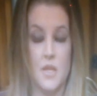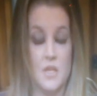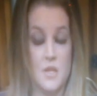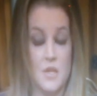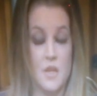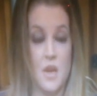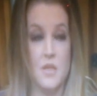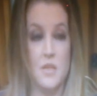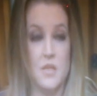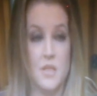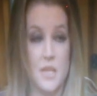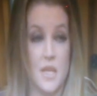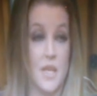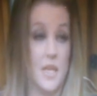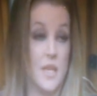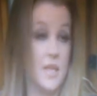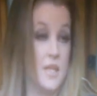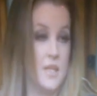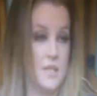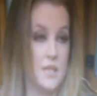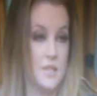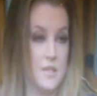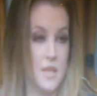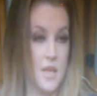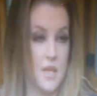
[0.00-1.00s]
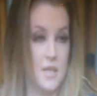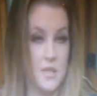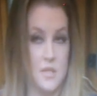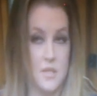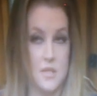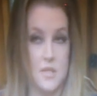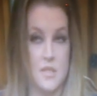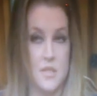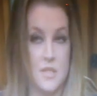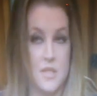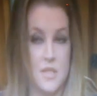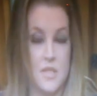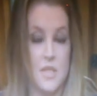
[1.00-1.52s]
intoxicated. I
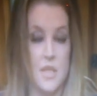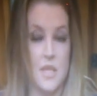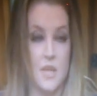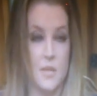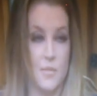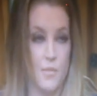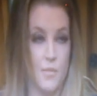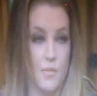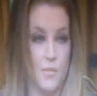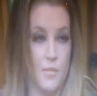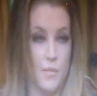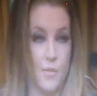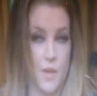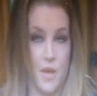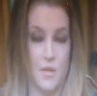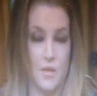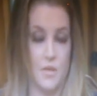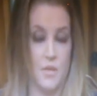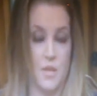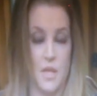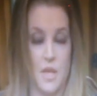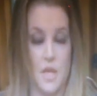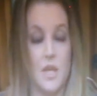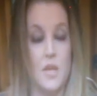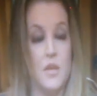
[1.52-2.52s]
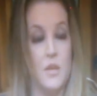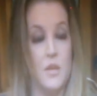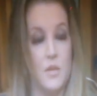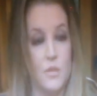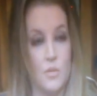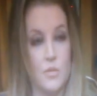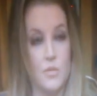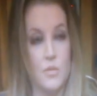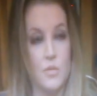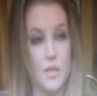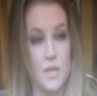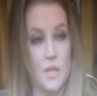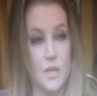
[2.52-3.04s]
didn't see Michael that I
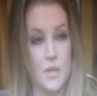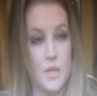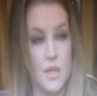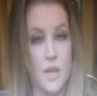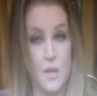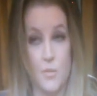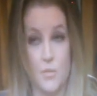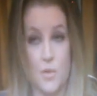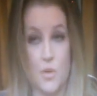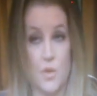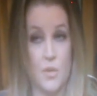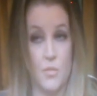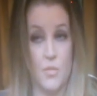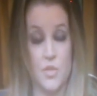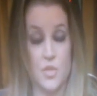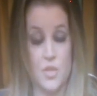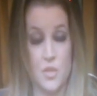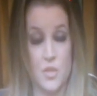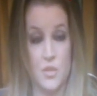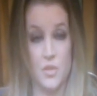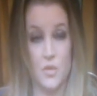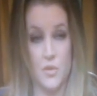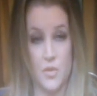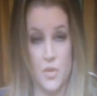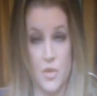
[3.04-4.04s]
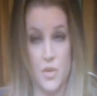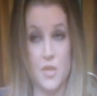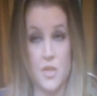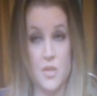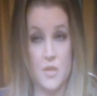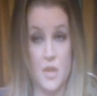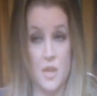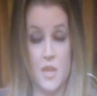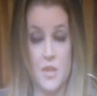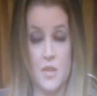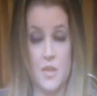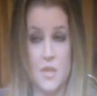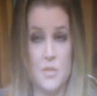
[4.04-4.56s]
knew in that Martin Bashir interview.
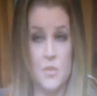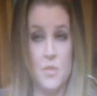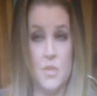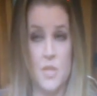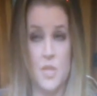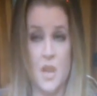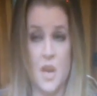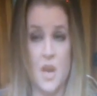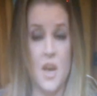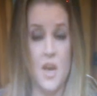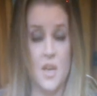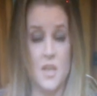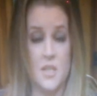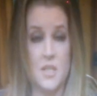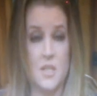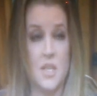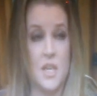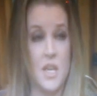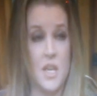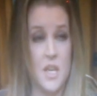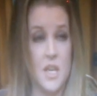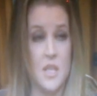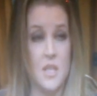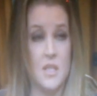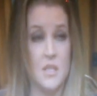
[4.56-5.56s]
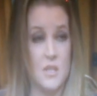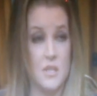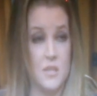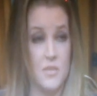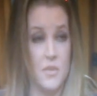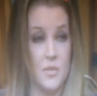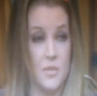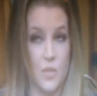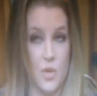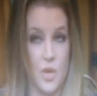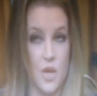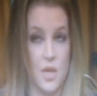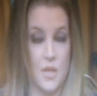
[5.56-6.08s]
He was high as a kite
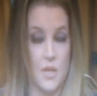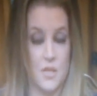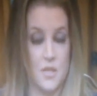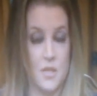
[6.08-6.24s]
from what